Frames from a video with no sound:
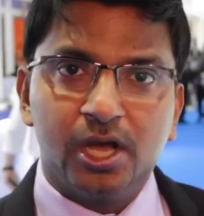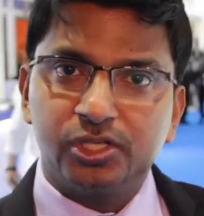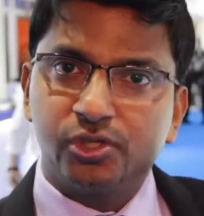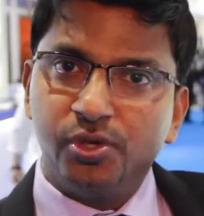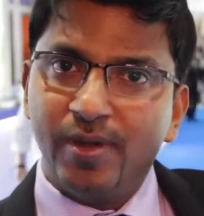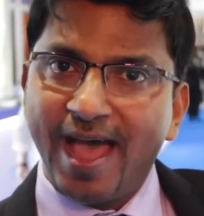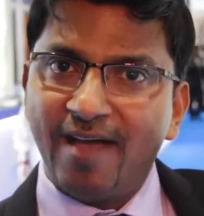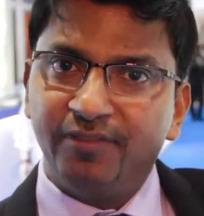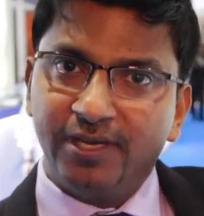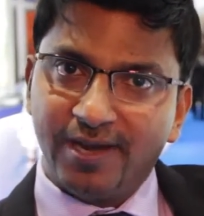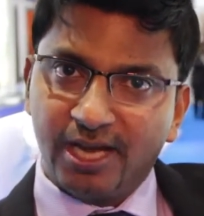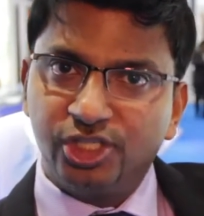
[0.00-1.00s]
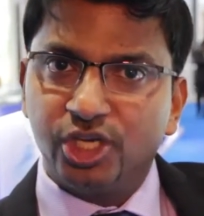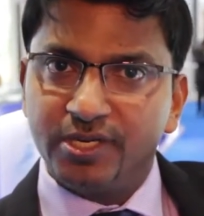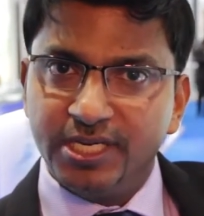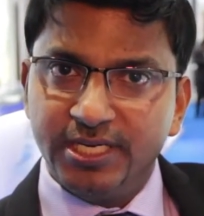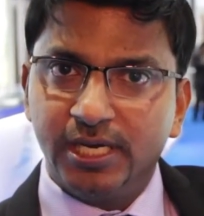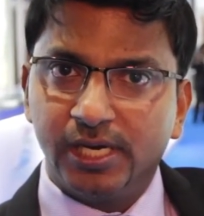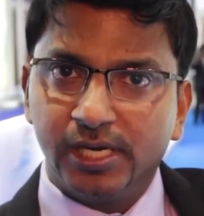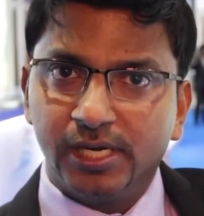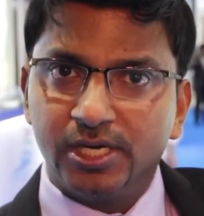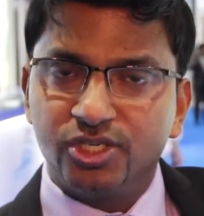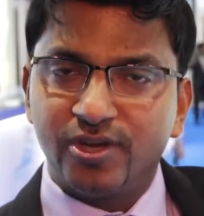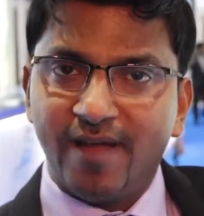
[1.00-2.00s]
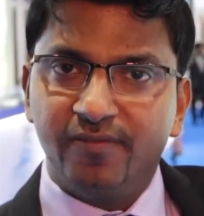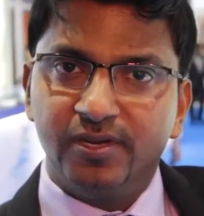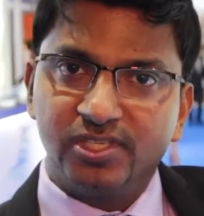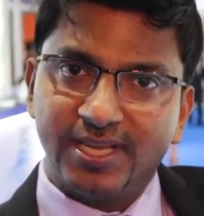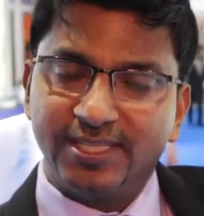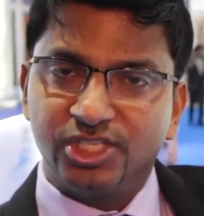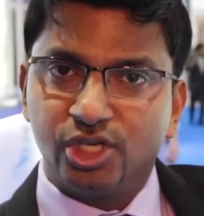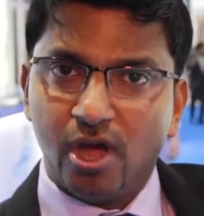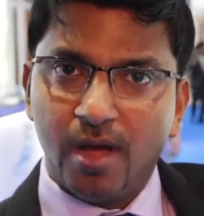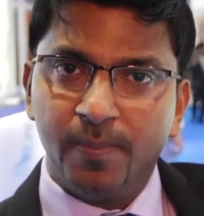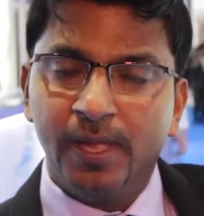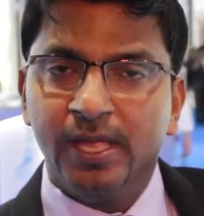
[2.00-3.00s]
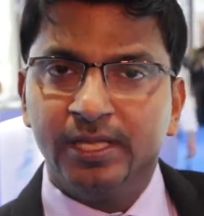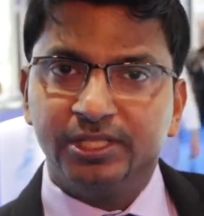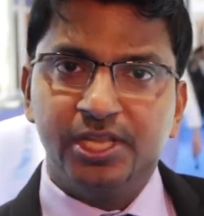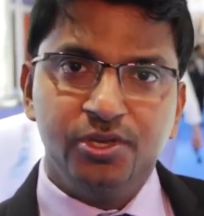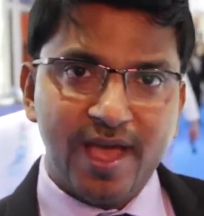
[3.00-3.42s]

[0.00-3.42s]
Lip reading: So you have the luxury travelers at the top, then